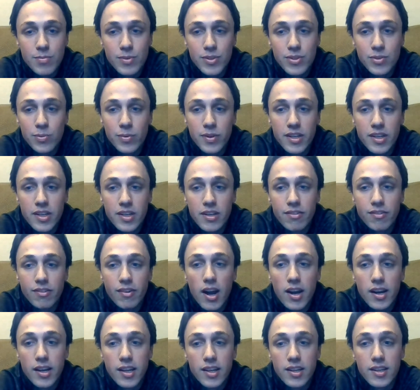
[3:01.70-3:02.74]
between
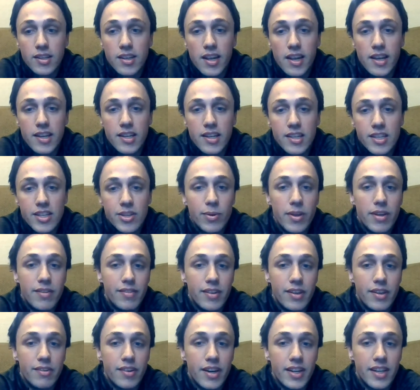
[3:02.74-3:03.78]
rocket and
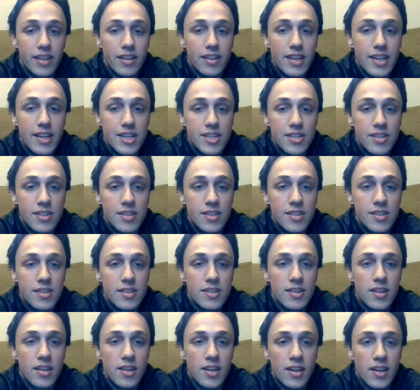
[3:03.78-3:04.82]
UAV regulations,